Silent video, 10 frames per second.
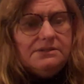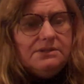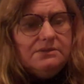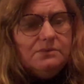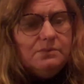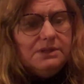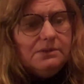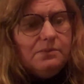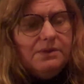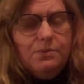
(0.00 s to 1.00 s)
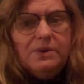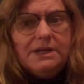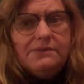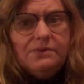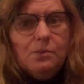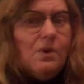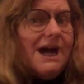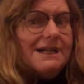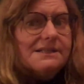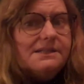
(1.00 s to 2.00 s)
to work with whatever
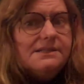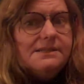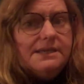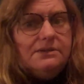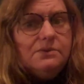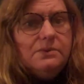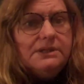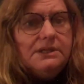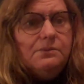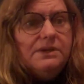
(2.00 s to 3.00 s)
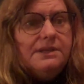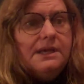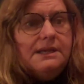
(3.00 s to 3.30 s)
waxes that you're working with.